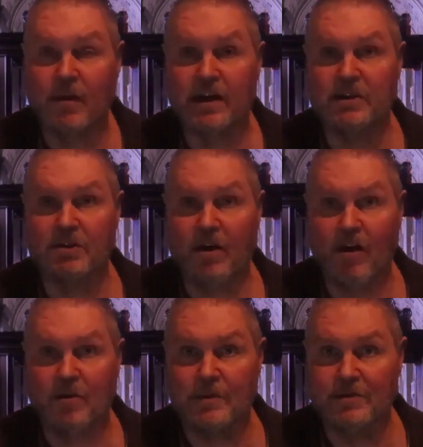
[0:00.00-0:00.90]
That's why
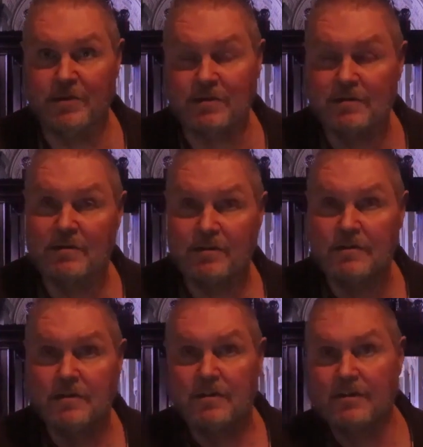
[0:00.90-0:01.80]
he's a harbinger.
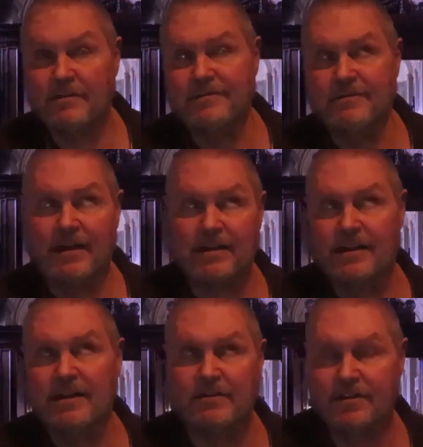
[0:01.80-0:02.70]

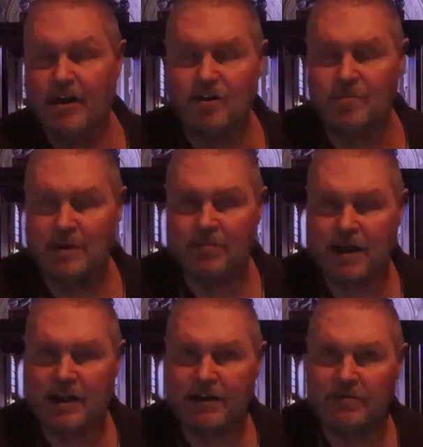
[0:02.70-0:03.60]
I guess
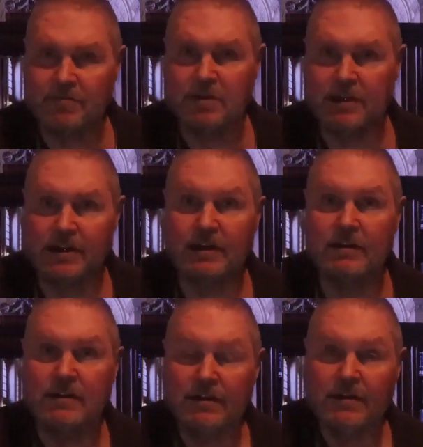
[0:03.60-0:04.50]
omen might even
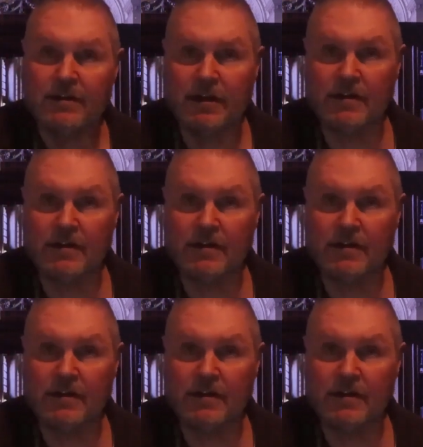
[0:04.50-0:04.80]
be it